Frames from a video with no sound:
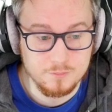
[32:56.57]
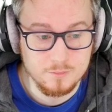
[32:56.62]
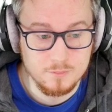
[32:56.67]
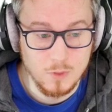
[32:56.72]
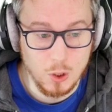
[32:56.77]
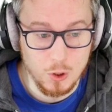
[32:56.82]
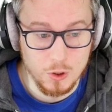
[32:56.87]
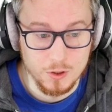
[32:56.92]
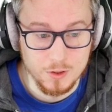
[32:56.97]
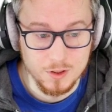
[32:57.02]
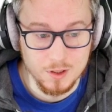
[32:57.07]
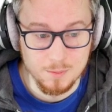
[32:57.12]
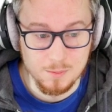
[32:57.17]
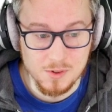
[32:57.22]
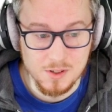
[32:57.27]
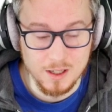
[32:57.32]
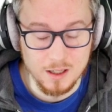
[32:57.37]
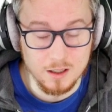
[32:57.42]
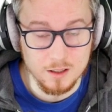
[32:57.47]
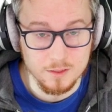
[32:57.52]
Hurt
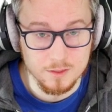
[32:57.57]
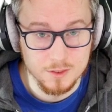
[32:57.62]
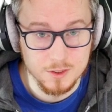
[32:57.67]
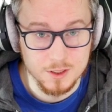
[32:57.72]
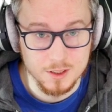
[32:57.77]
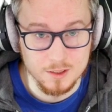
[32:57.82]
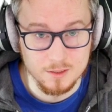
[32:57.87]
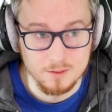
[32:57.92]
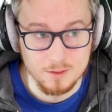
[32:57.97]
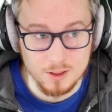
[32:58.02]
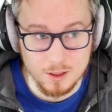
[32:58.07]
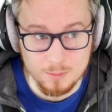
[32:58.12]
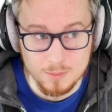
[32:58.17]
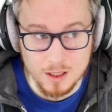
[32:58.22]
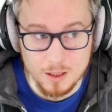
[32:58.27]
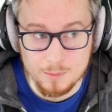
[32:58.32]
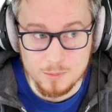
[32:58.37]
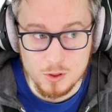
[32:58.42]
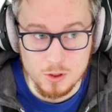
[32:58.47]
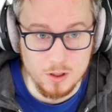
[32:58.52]
themselves and
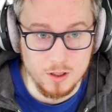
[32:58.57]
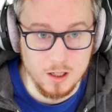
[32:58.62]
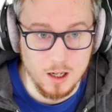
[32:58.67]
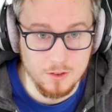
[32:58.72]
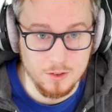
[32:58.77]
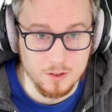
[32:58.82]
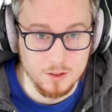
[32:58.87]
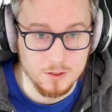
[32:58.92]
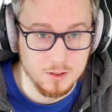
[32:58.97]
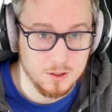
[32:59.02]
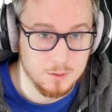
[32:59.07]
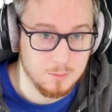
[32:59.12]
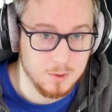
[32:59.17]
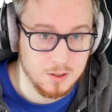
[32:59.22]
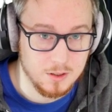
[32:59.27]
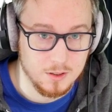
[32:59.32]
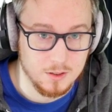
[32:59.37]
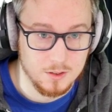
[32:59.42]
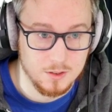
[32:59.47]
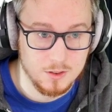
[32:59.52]
sometimes hurt others
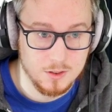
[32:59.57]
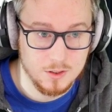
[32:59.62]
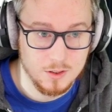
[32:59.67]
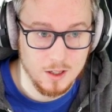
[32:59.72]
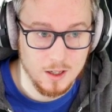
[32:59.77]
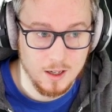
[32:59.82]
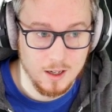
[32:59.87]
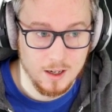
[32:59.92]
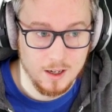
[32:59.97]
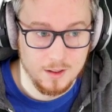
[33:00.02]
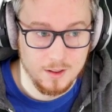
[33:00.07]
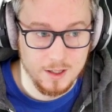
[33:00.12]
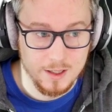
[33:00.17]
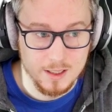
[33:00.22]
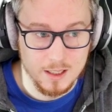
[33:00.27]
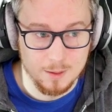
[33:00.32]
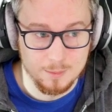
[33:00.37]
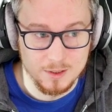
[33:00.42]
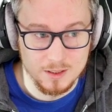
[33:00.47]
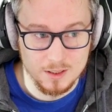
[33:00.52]
because they
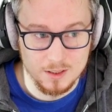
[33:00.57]
come into